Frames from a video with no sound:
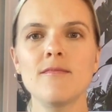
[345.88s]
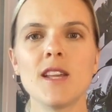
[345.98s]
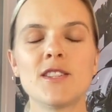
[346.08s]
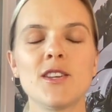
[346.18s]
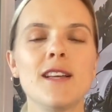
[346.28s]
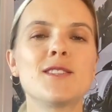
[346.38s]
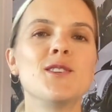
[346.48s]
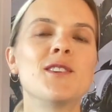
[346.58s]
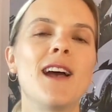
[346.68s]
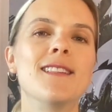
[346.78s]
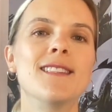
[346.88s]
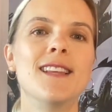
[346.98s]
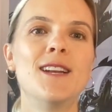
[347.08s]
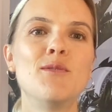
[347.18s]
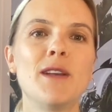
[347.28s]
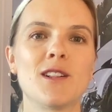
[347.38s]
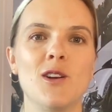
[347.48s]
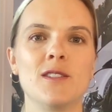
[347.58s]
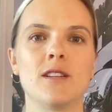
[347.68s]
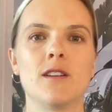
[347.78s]
So let's look a little bit
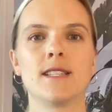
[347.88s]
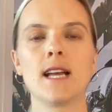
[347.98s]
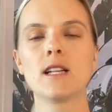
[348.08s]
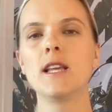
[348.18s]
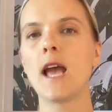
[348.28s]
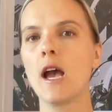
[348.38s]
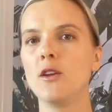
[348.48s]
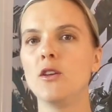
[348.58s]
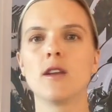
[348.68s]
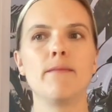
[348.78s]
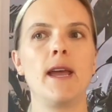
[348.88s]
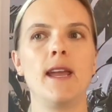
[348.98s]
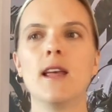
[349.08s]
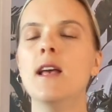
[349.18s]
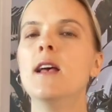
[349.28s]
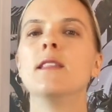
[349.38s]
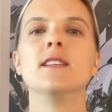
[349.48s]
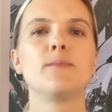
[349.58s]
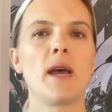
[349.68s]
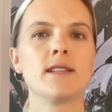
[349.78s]
closer at exactly how you can make
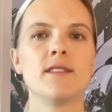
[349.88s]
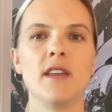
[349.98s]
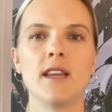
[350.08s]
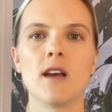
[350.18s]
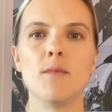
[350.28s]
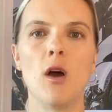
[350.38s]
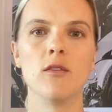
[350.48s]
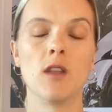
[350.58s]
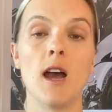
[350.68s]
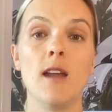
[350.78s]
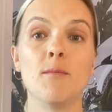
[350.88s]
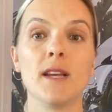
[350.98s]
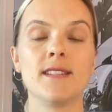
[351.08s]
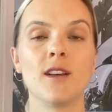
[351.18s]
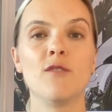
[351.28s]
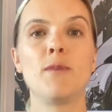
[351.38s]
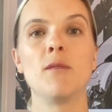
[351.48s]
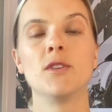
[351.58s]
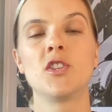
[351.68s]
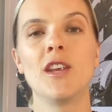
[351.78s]
this passive income online by
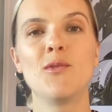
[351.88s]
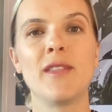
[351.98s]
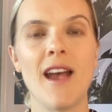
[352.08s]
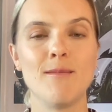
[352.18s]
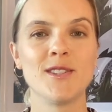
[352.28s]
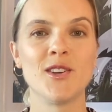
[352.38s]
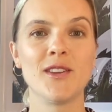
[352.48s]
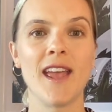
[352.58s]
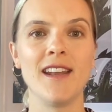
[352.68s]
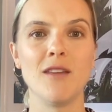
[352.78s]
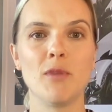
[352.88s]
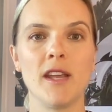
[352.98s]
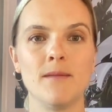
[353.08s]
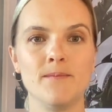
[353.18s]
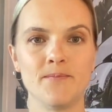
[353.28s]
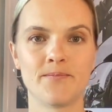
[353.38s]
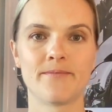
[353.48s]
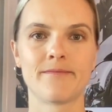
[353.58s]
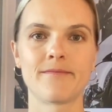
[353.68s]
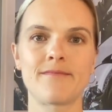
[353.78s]
self-publishing with Amazon KDP.
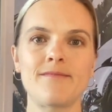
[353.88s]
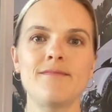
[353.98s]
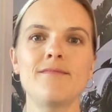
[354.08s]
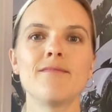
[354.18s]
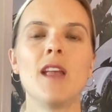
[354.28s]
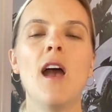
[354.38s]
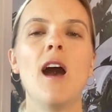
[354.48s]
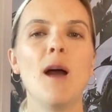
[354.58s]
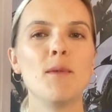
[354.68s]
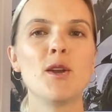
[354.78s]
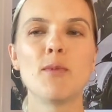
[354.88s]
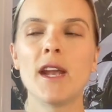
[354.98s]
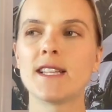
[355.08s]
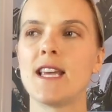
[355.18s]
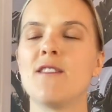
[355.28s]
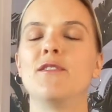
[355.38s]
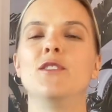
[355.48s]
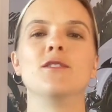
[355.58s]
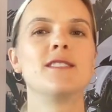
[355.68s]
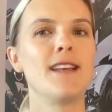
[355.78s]
I'm going to break it down for
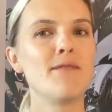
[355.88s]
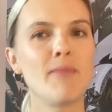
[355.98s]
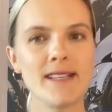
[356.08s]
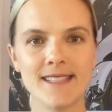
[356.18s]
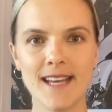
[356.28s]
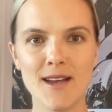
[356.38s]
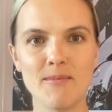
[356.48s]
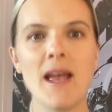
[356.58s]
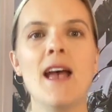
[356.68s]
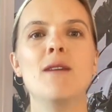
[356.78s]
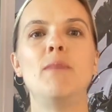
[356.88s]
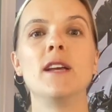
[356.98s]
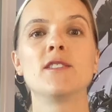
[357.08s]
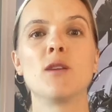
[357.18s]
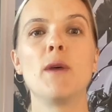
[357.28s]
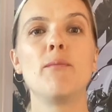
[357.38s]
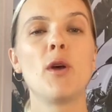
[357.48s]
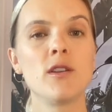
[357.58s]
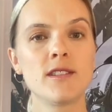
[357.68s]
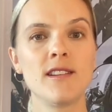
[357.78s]
you step by step based on my
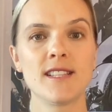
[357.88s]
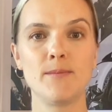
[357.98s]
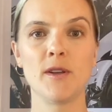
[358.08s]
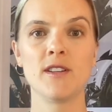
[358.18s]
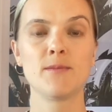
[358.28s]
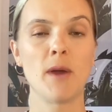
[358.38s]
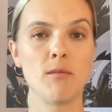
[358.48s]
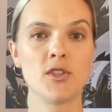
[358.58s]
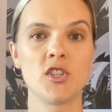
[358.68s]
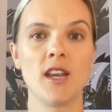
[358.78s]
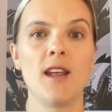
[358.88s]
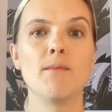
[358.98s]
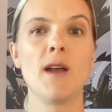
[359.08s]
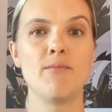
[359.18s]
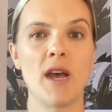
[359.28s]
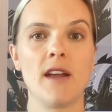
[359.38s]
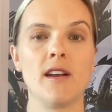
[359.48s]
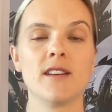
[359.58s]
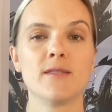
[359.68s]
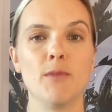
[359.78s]
personal experience publishing my
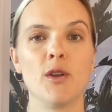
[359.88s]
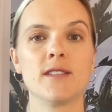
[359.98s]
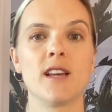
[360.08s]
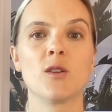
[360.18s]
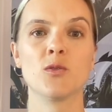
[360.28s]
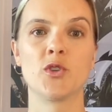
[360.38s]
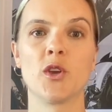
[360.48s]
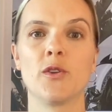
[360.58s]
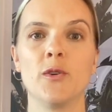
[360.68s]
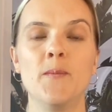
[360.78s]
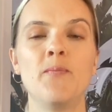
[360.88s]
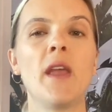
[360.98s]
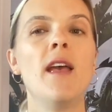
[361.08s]
Badass Motorcycle Journal.